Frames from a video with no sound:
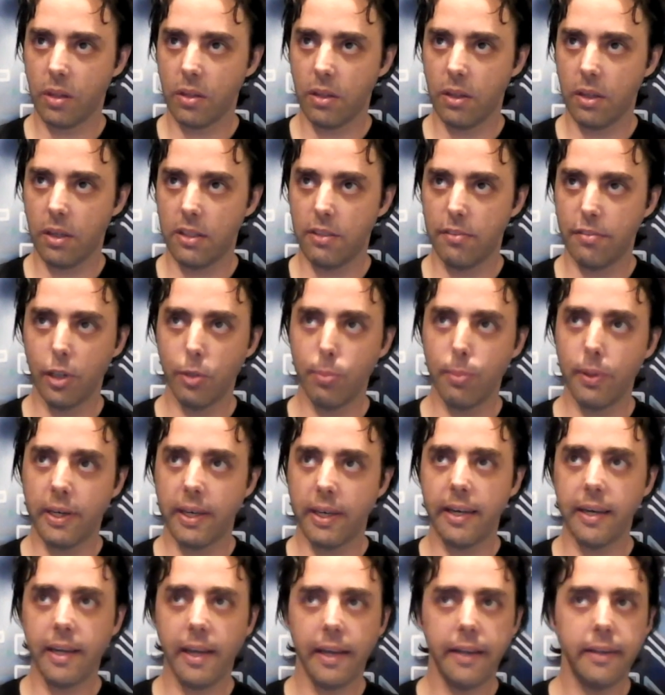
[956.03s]
A developer
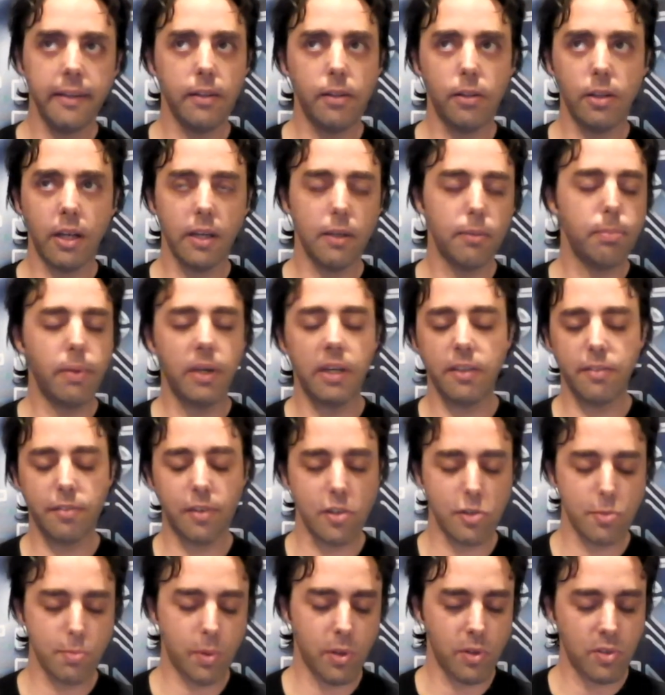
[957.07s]
can handle like many
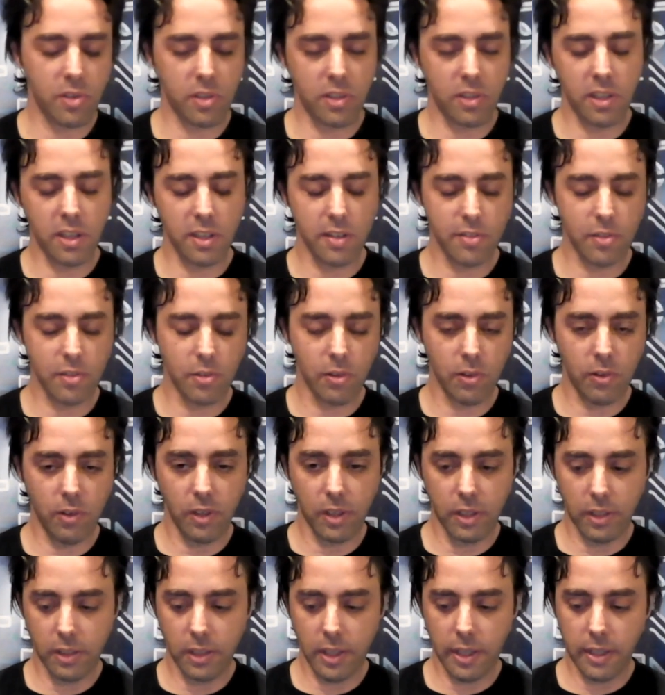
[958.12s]
false positives or
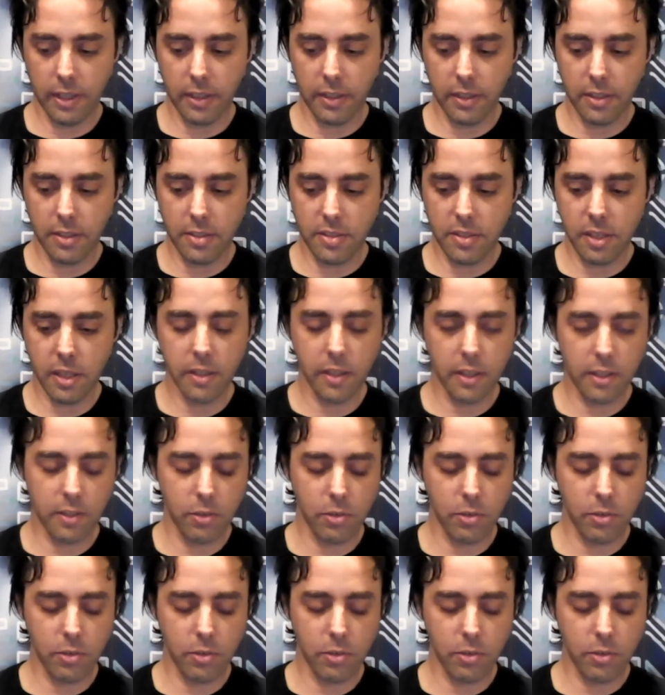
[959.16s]
like static